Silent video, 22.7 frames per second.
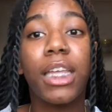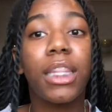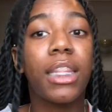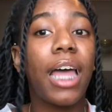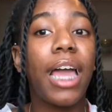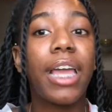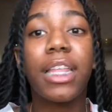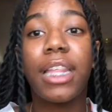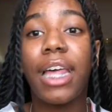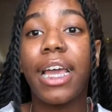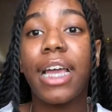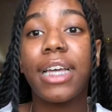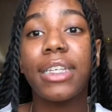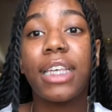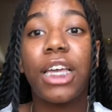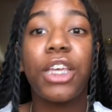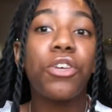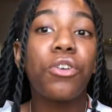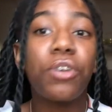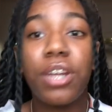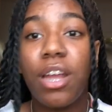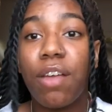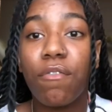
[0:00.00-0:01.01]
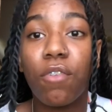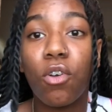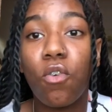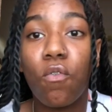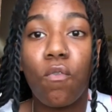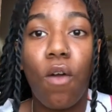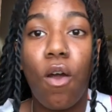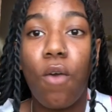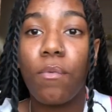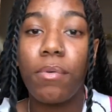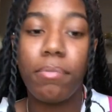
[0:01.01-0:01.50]
and like I said, you can never go
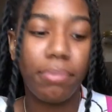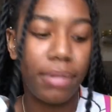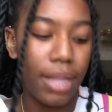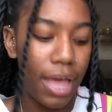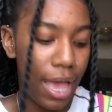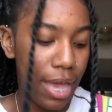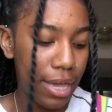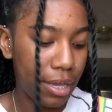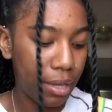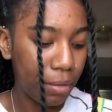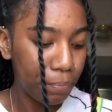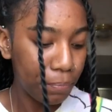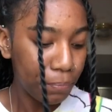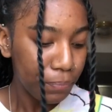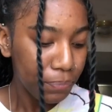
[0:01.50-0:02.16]
wrong with black.